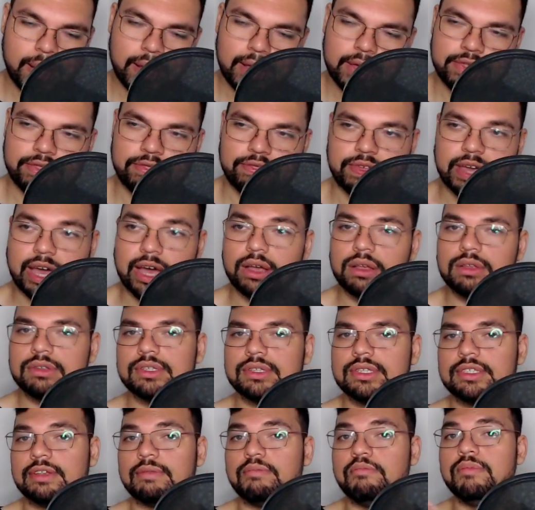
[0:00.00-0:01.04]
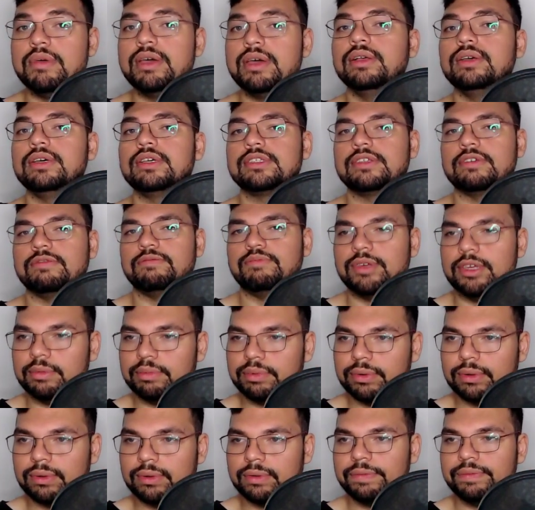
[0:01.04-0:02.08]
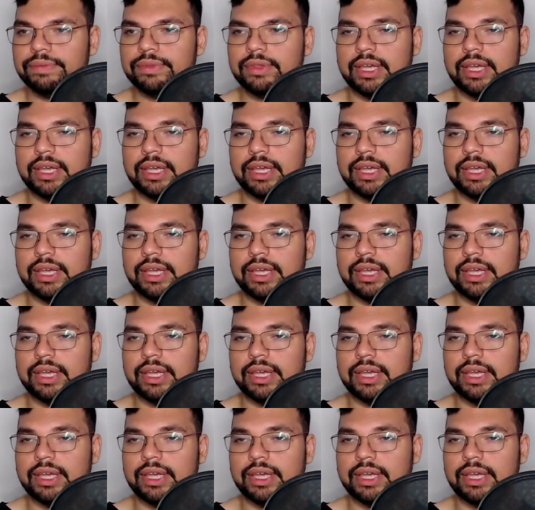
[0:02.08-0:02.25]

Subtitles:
thousands and millions of people.